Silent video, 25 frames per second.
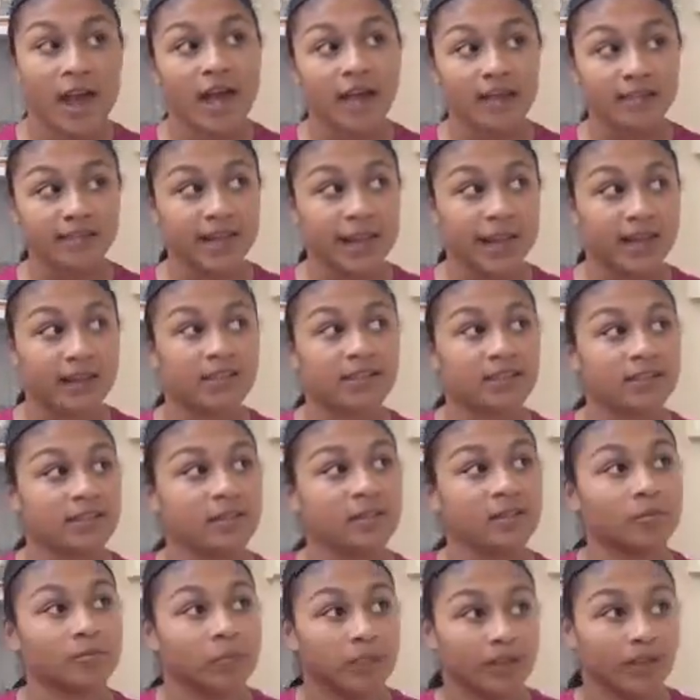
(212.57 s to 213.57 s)
has gotten to
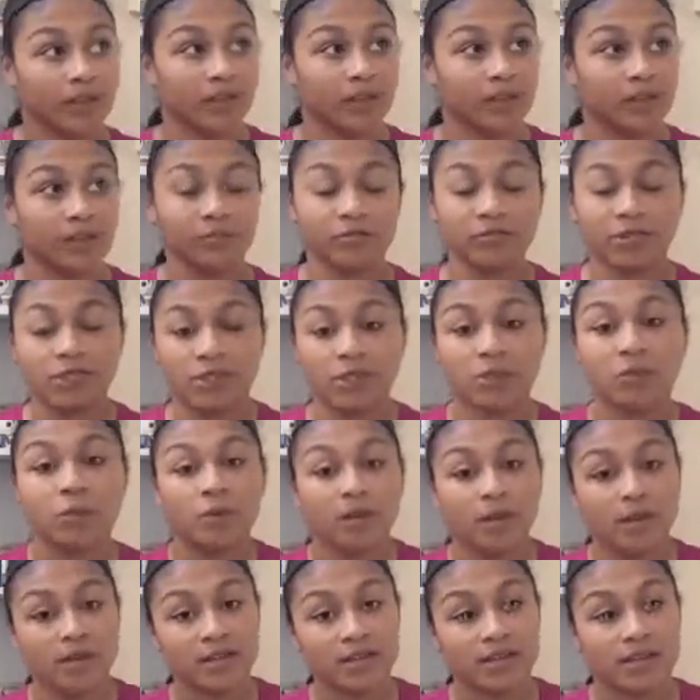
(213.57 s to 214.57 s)
the point of she
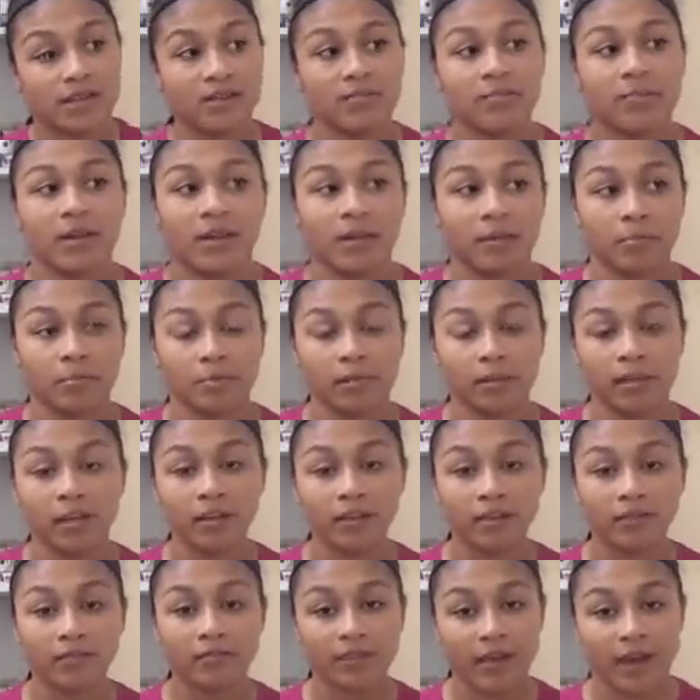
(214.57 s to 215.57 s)
wants to make
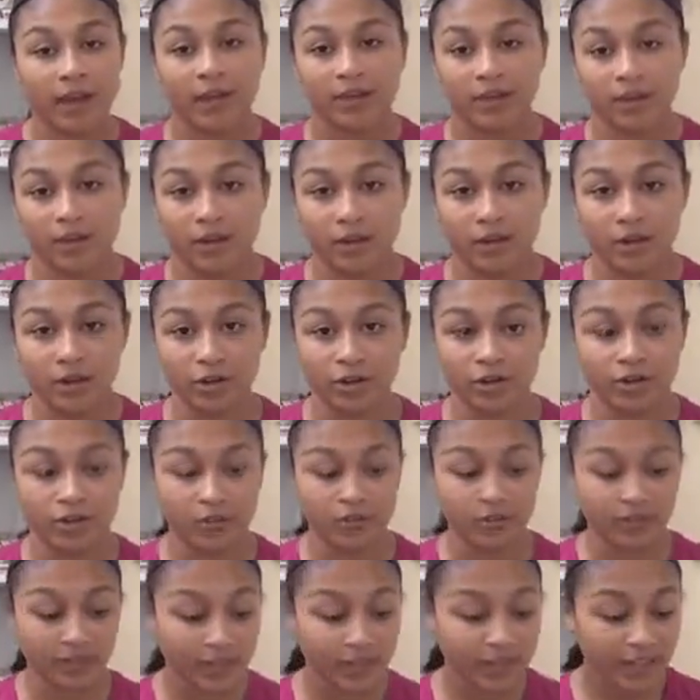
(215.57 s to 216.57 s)
playing violin her
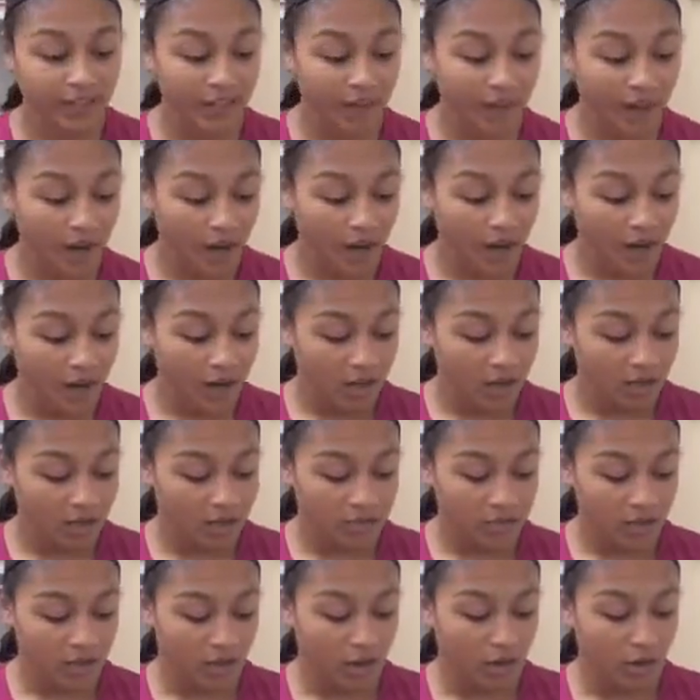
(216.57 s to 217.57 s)
career.
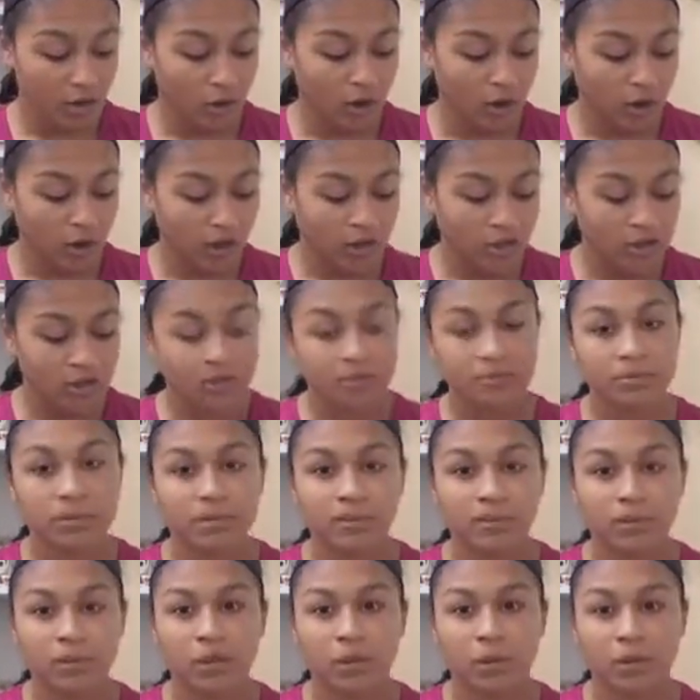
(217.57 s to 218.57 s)
So she's
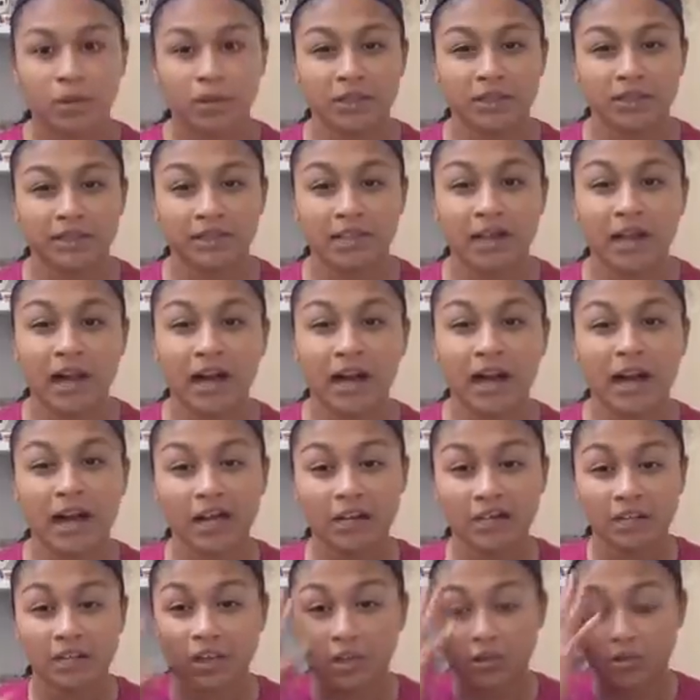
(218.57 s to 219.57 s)
about to
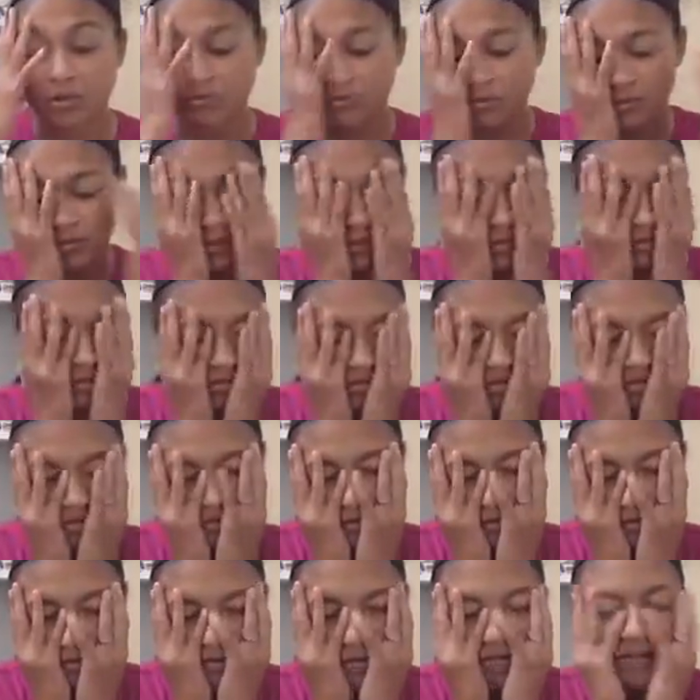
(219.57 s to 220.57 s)
go to
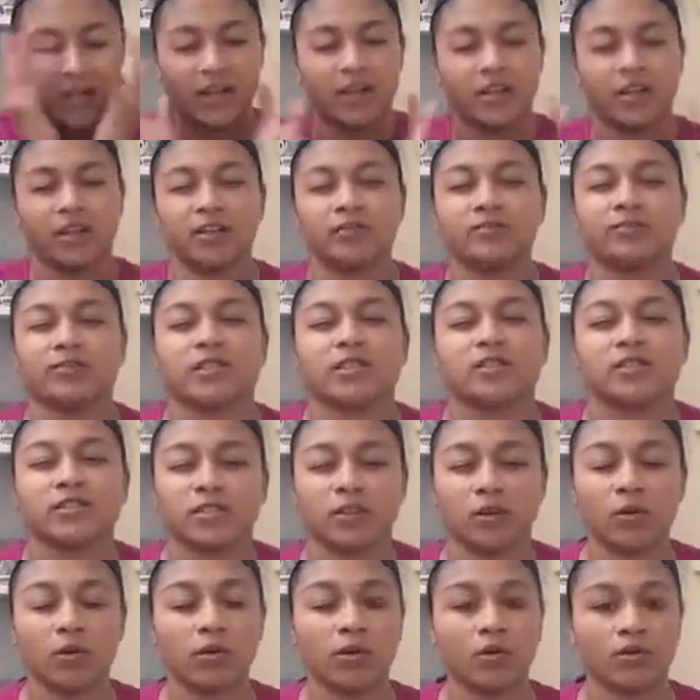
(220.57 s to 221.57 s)
perform like her first
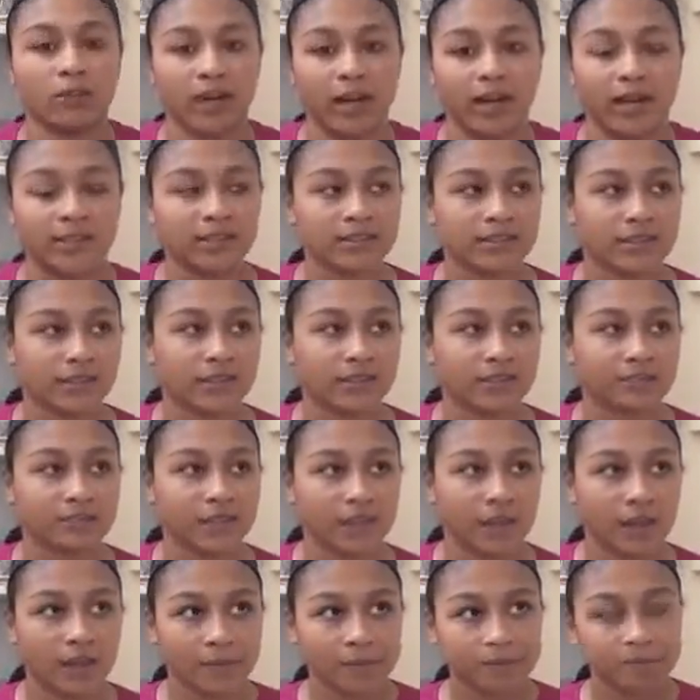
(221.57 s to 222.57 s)
solo concert
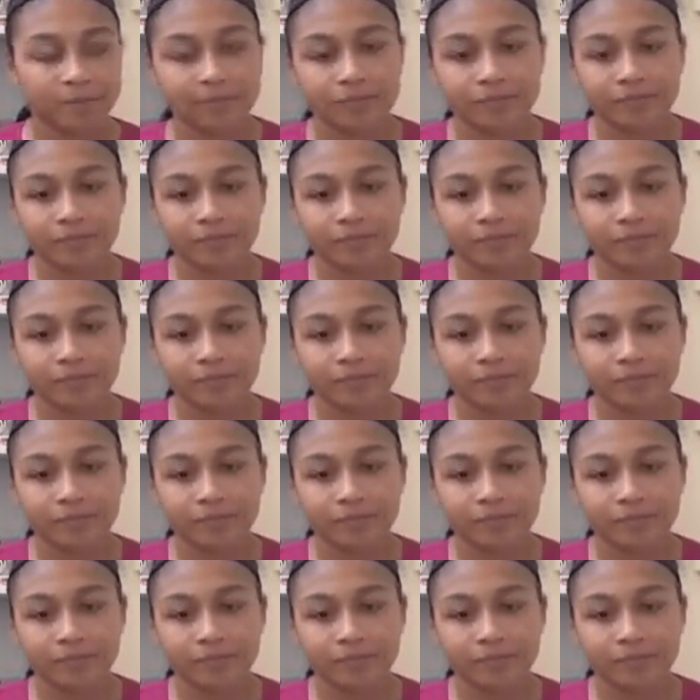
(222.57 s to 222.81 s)
thing.